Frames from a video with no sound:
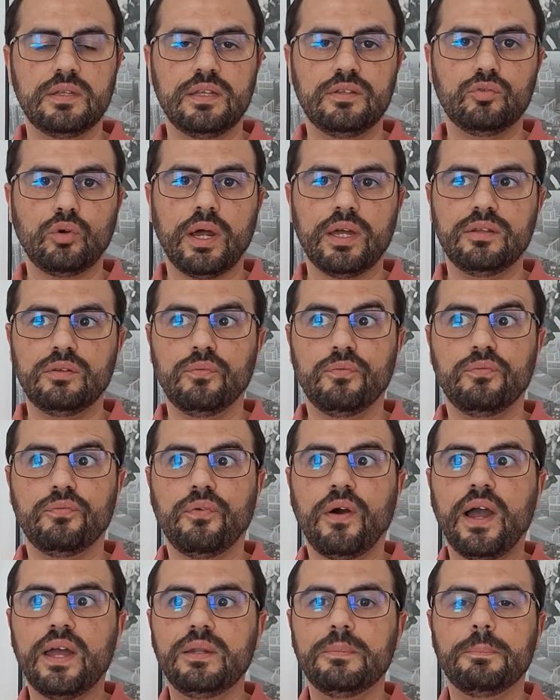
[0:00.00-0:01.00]
They try to
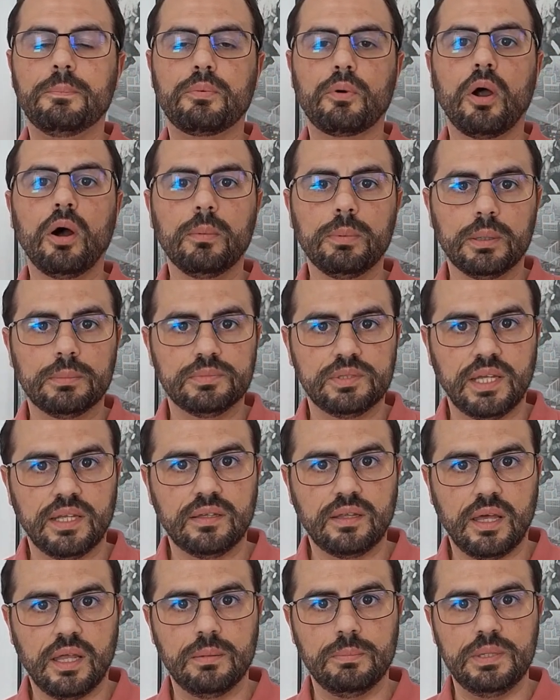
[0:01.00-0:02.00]
find problems
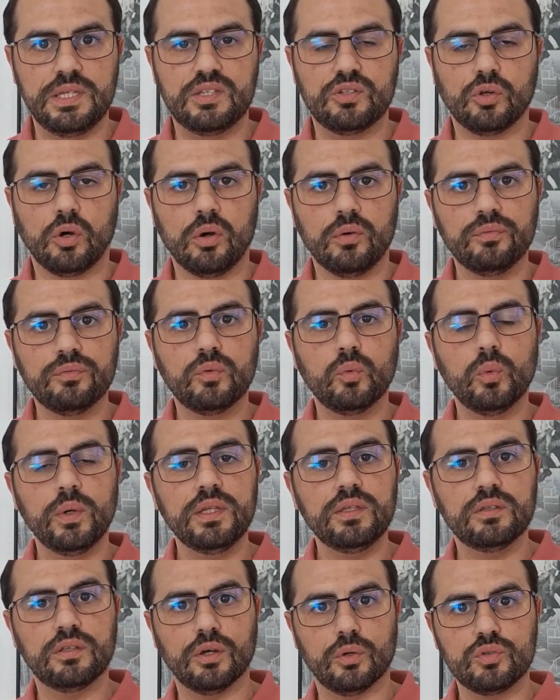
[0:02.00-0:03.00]
that can be solved
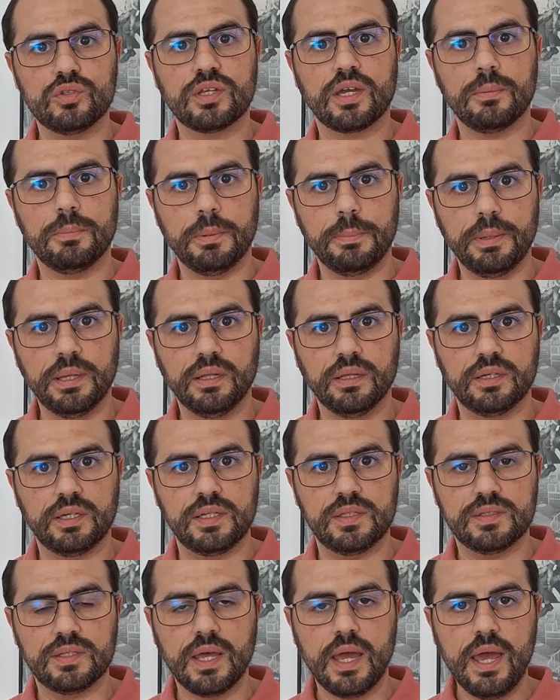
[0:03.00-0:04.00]
with those
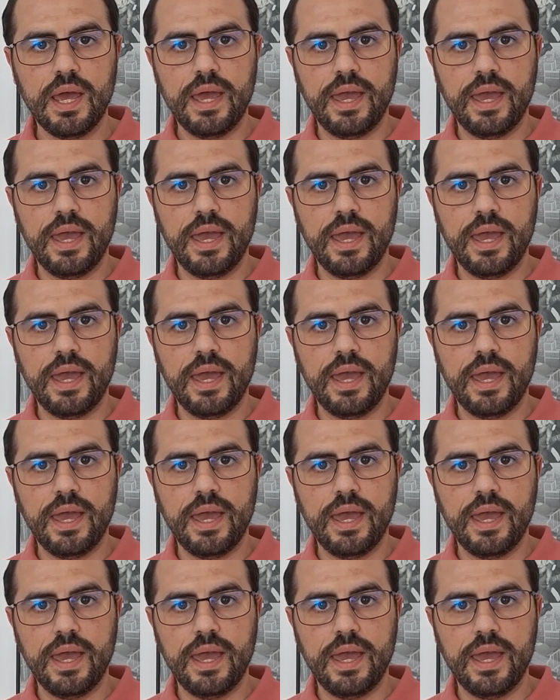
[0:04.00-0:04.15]
capabilities.